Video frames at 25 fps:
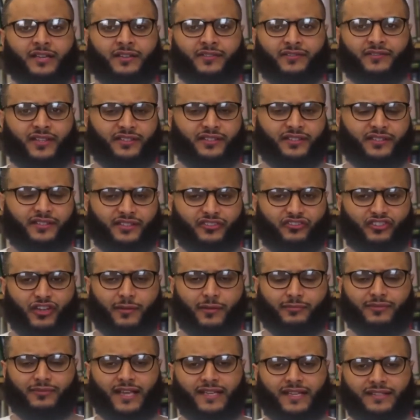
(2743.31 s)
This is in
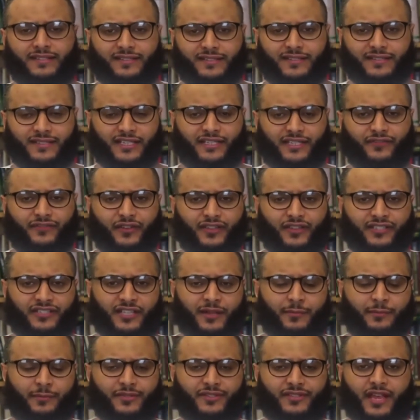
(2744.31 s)
chapter 86, verse
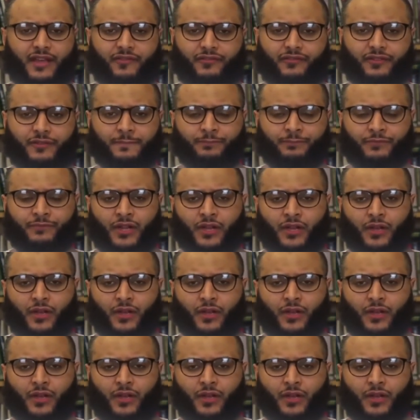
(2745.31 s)
number 7,